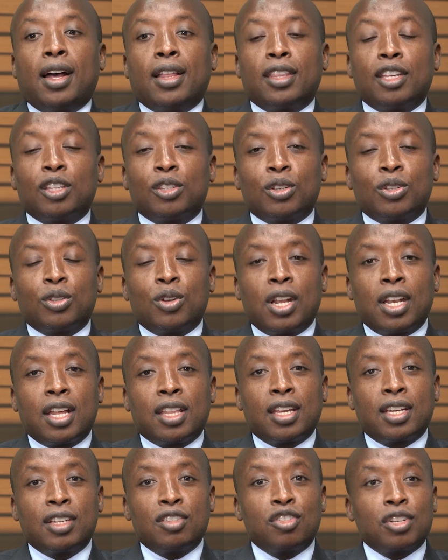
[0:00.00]
There's also
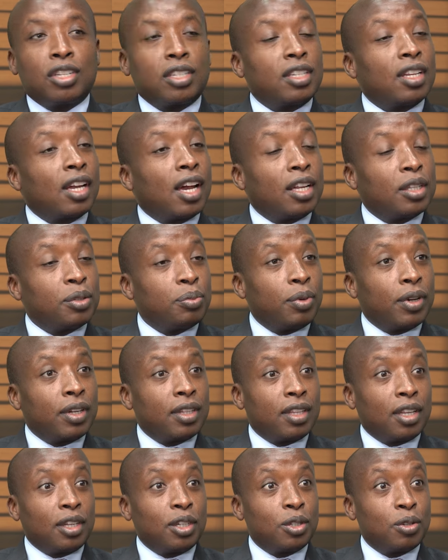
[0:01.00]
another interesting
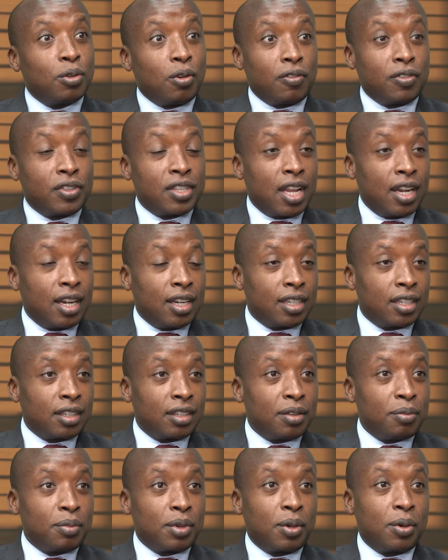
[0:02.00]
aspect, the issue of salary,
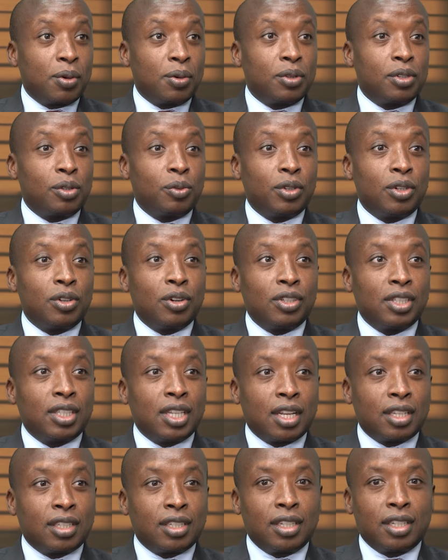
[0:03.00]
because we don't
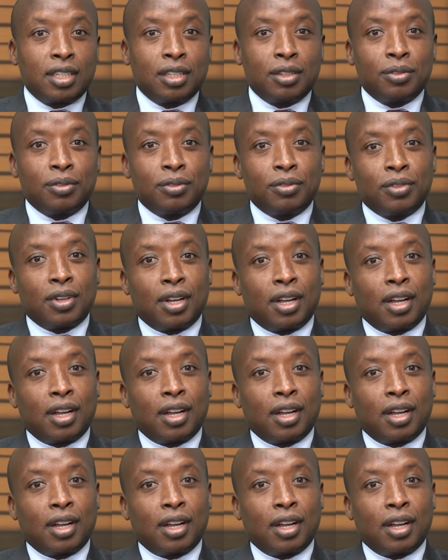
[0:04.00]
just live,